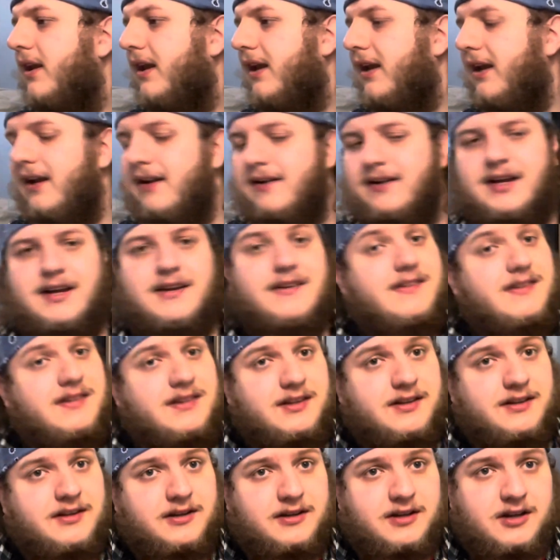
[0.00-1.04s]
It ties in
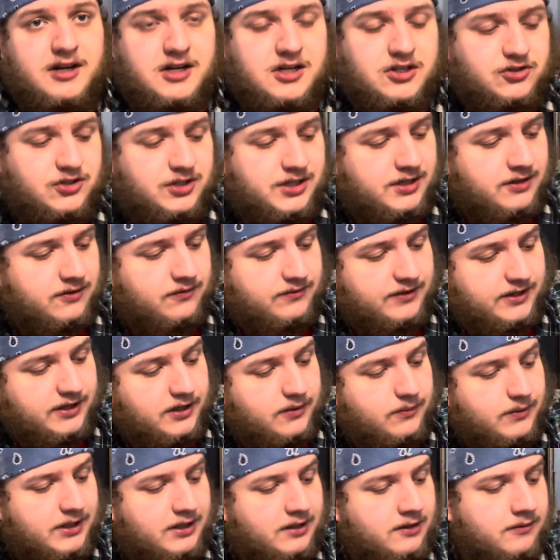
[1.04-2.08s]
the Conjuring very
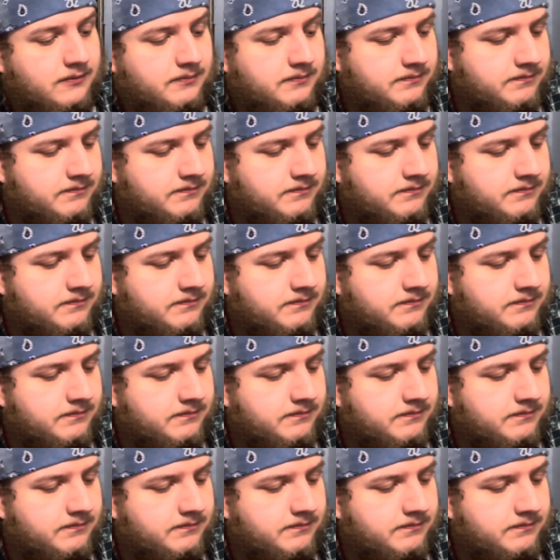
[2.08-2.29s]
well.